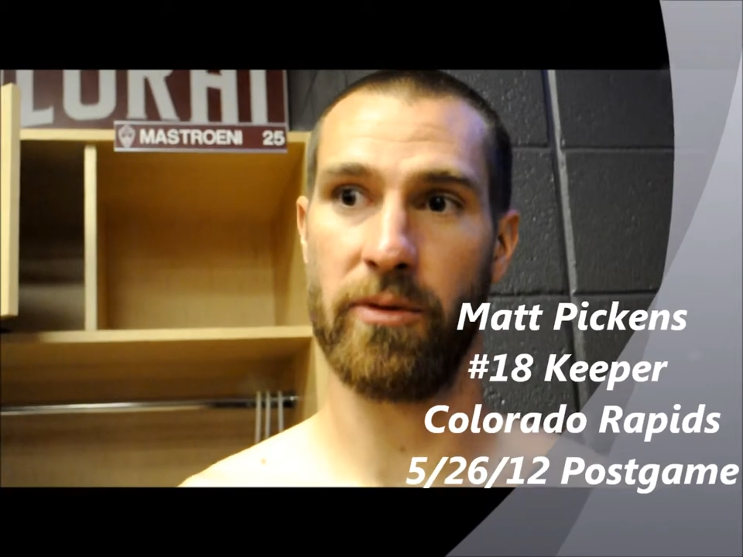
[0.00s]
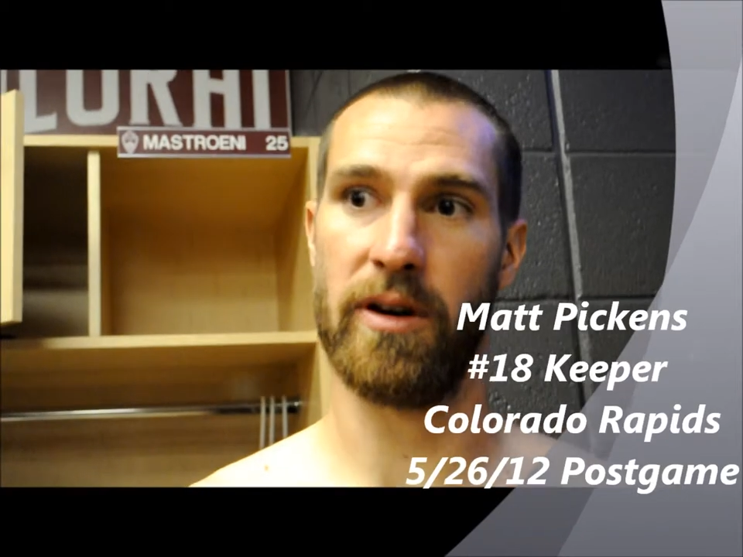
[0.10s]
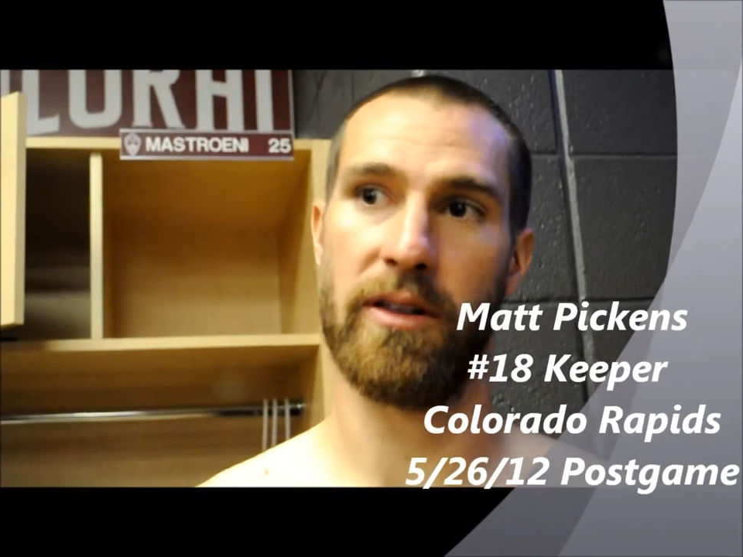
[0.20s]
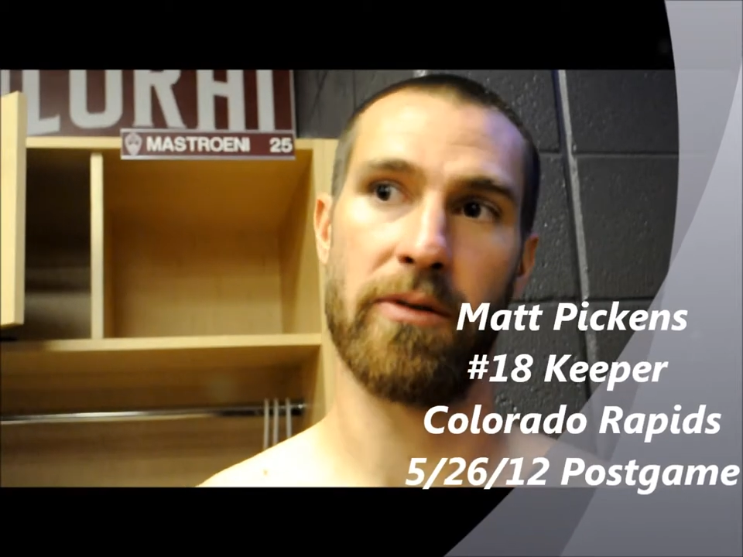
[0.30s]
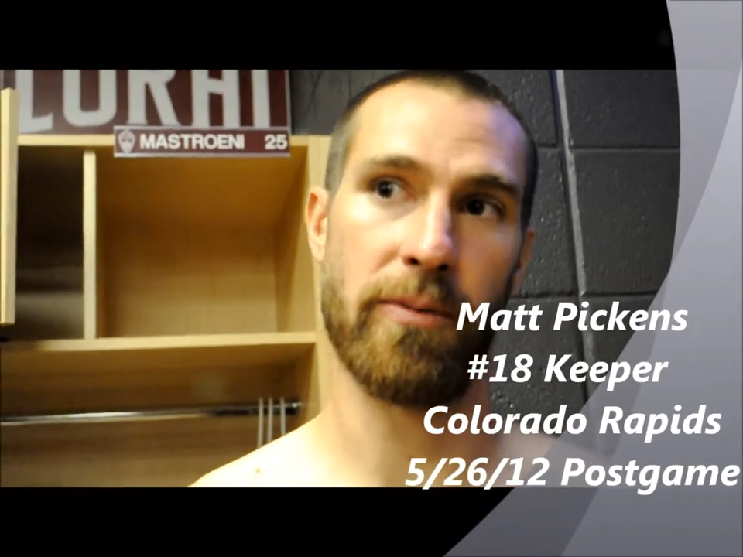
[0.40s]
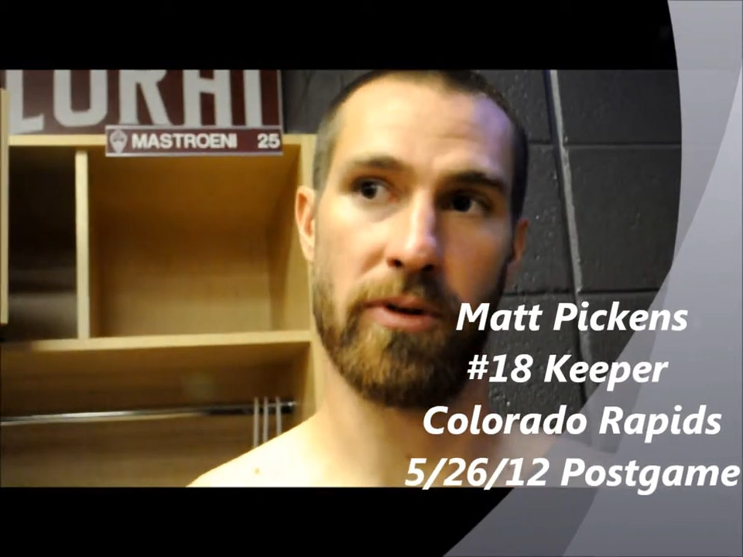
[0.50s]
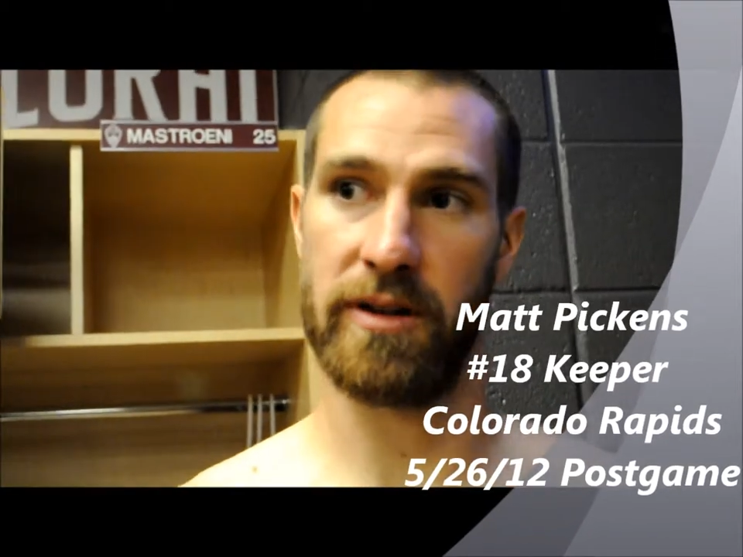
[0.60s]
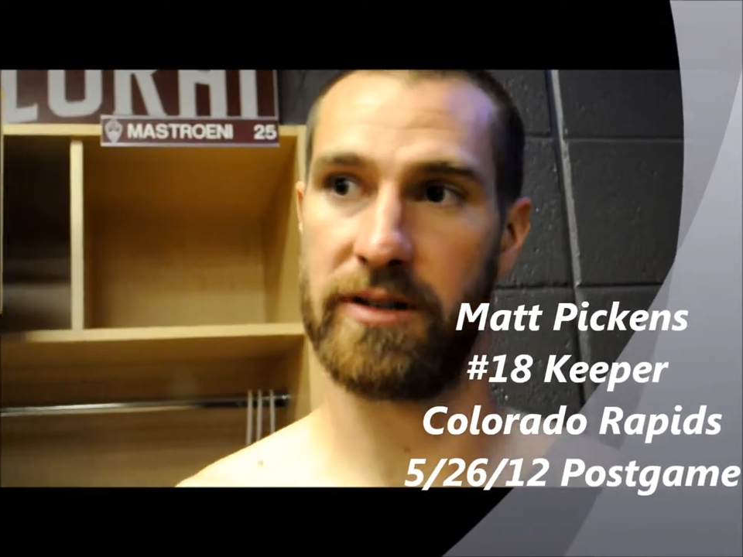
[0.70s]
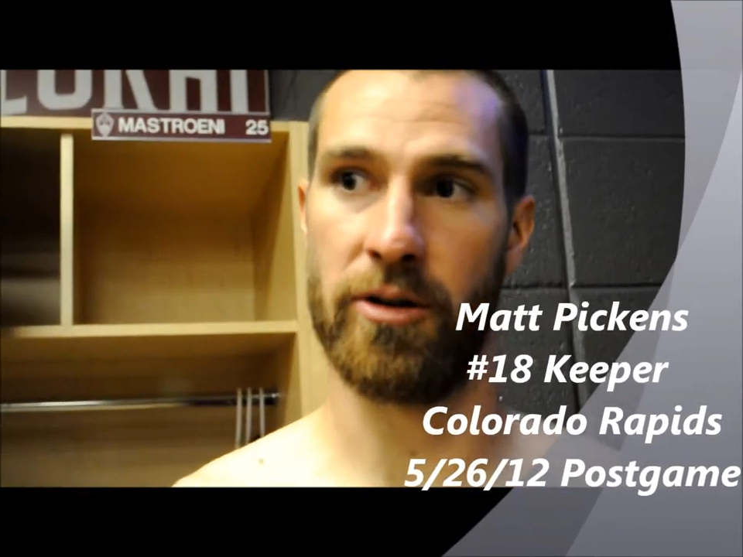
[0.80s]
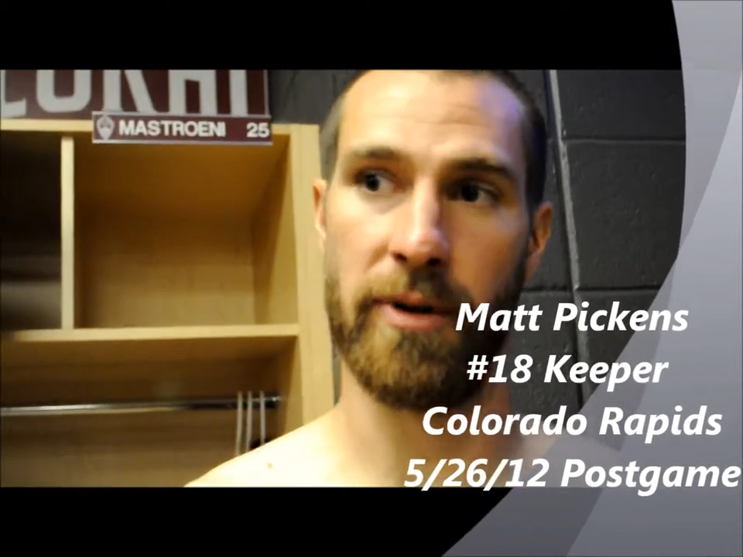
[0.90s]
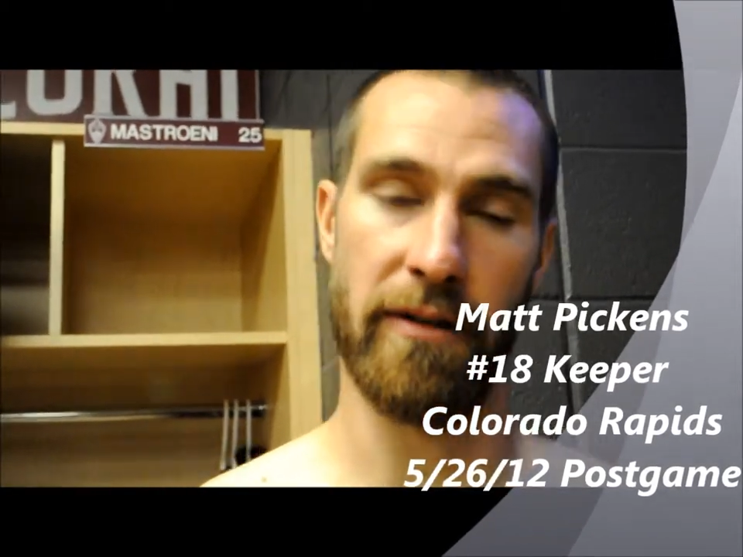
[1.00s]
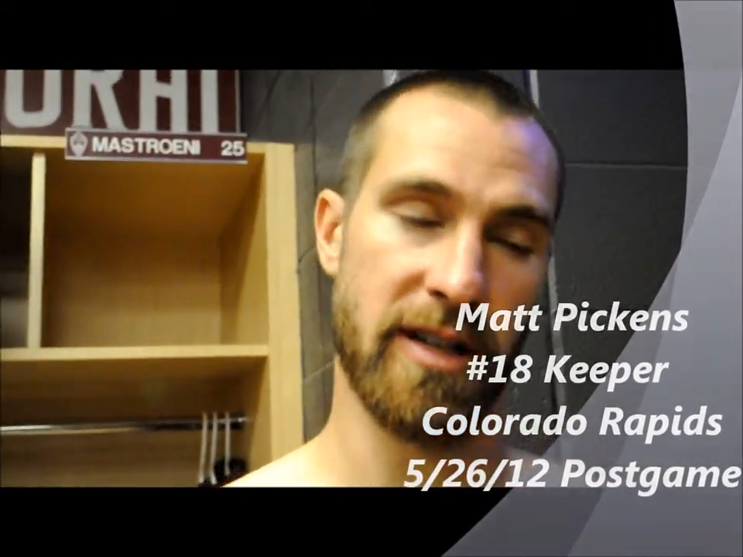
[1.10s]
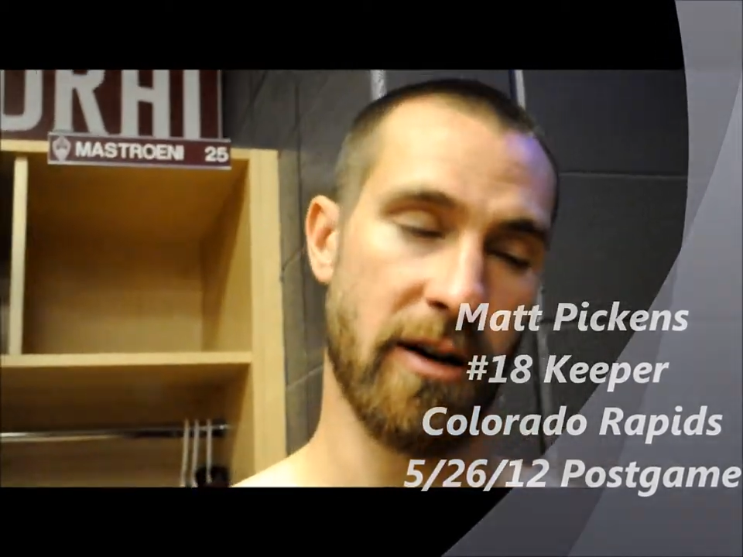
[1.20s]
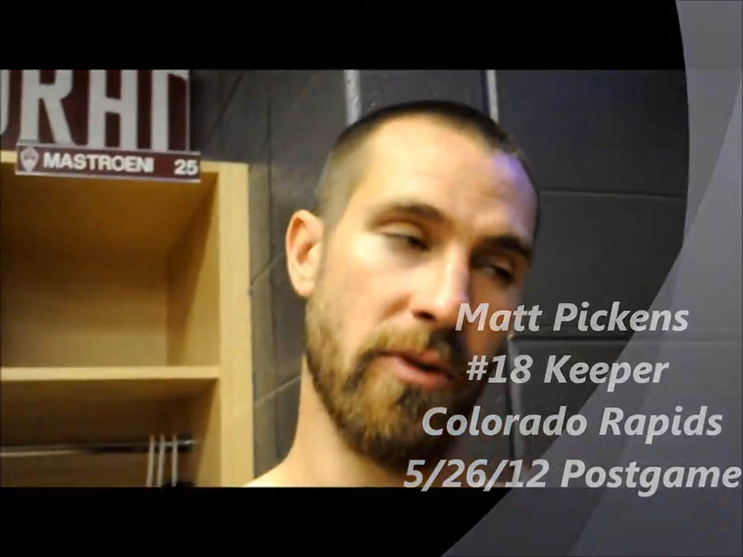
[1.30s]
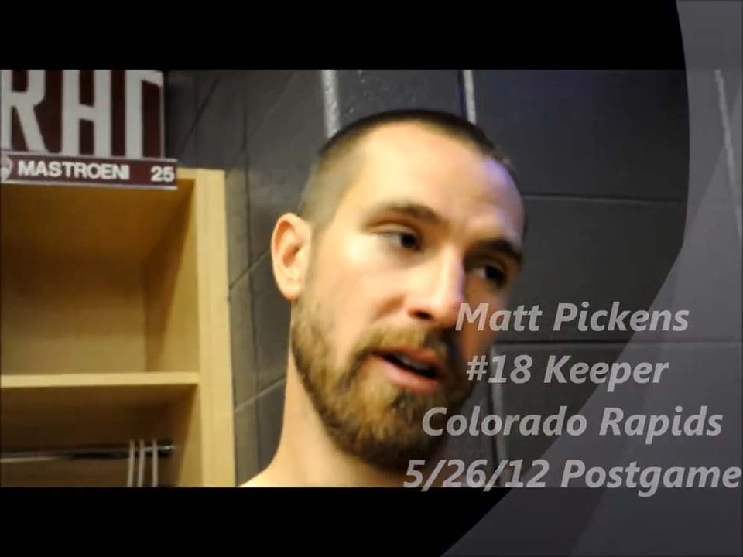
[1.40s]
wanting 3 points at home every
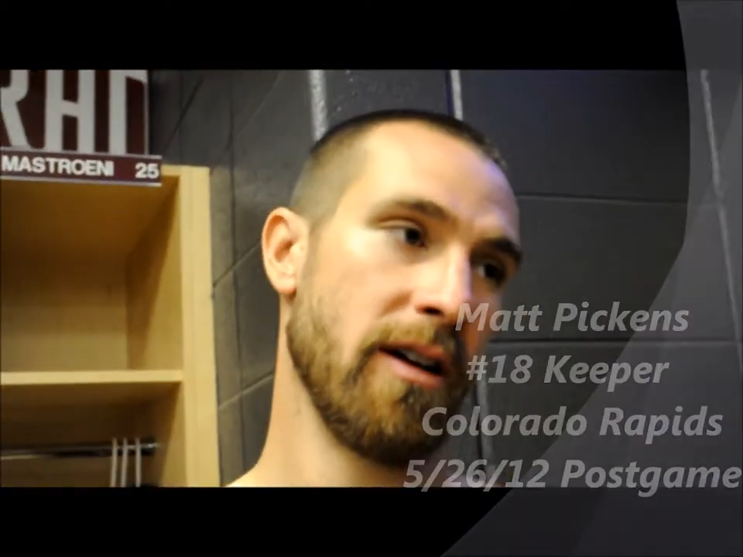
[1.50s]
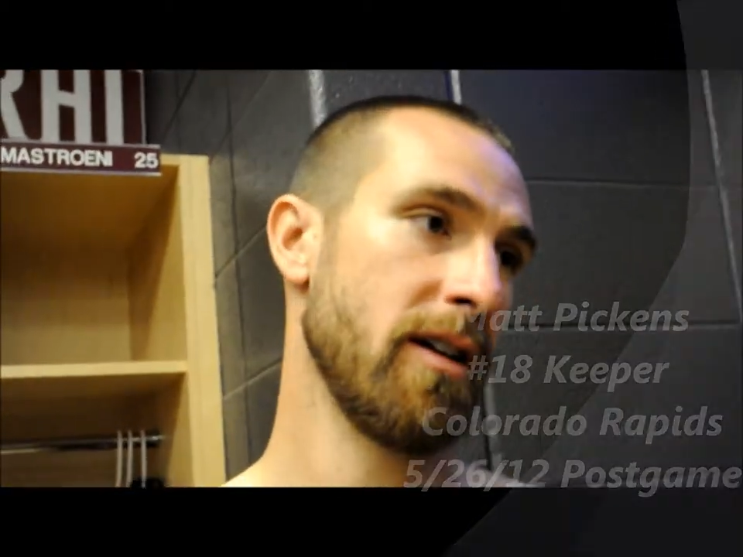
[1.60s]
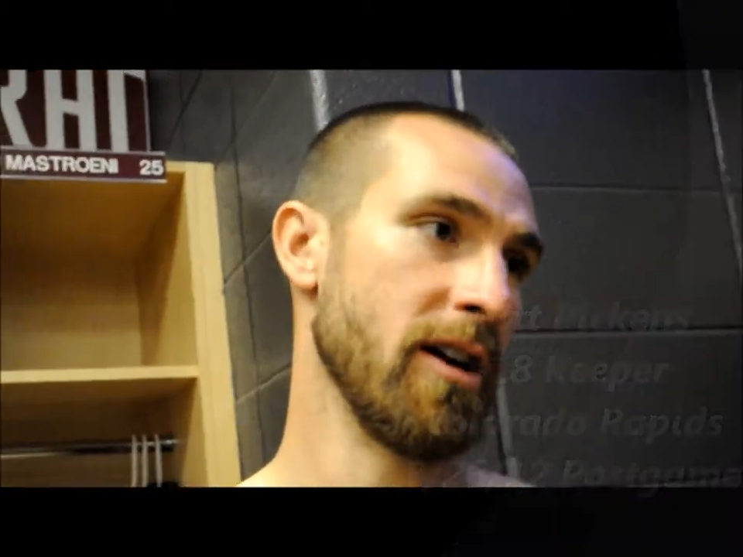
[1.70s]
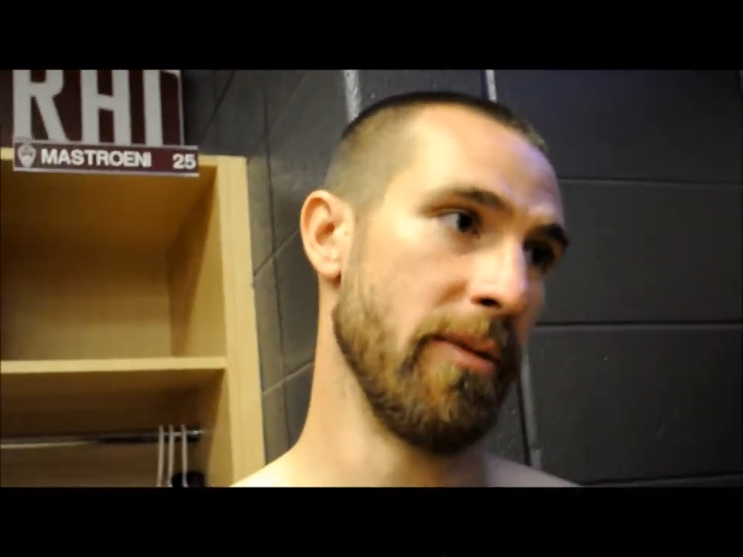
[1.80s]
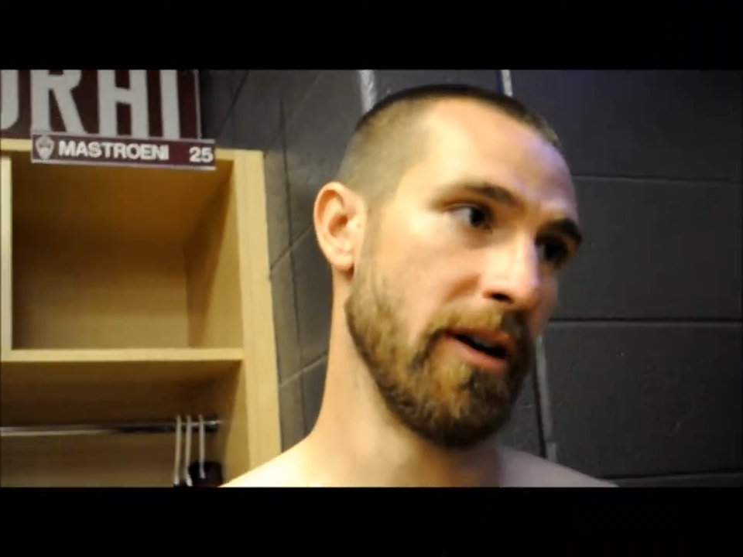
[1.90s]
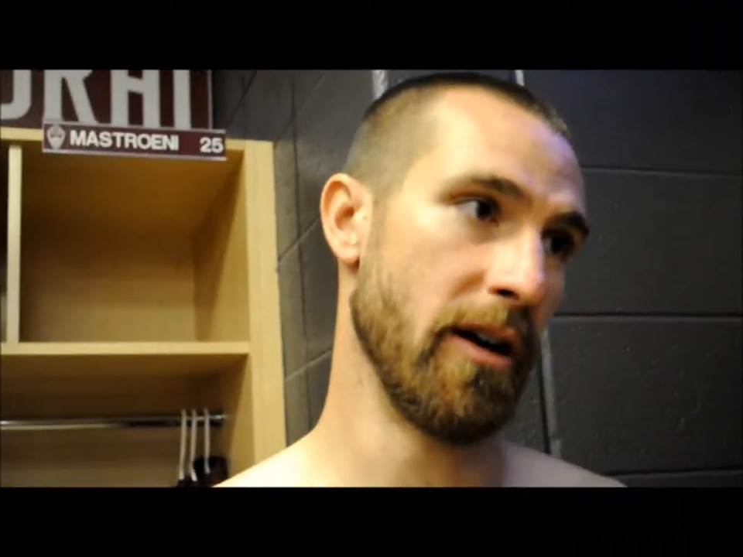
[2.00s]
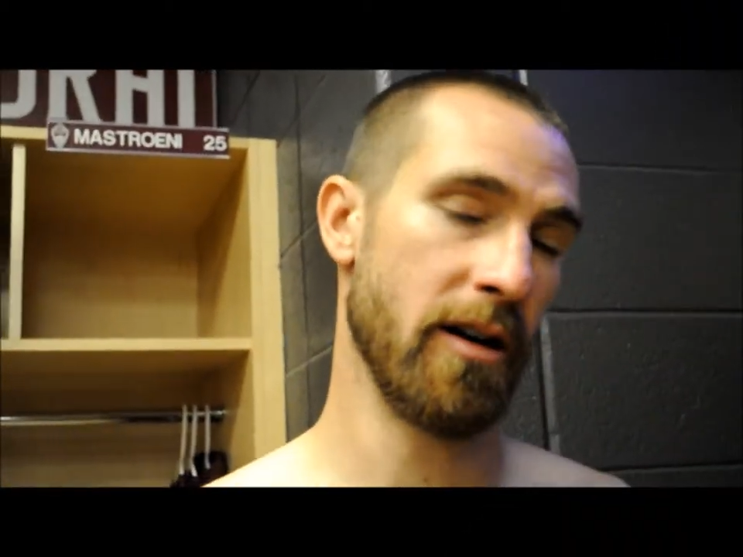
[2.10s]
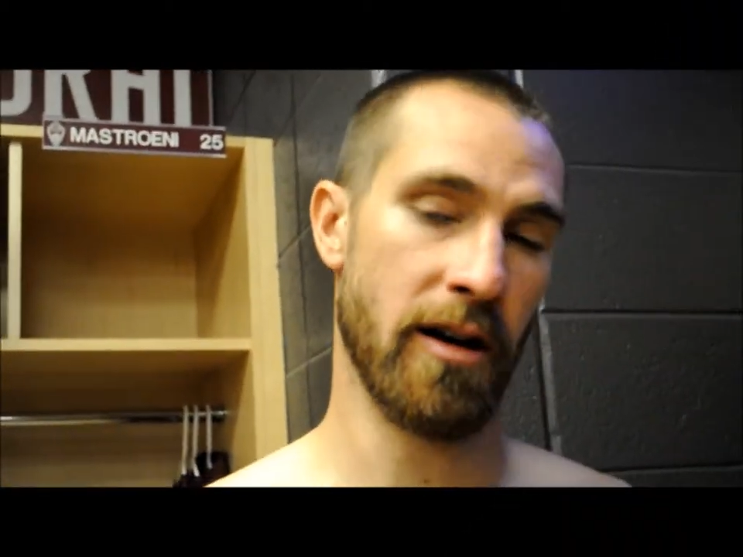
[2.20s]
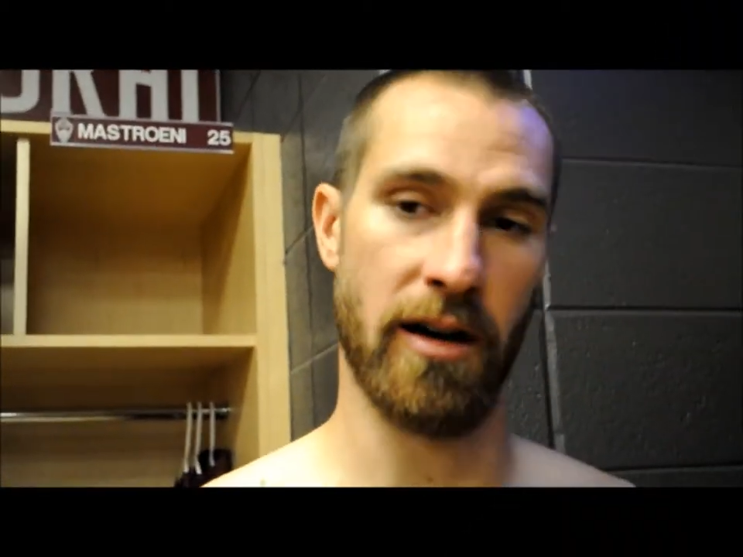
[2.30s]
time we come here.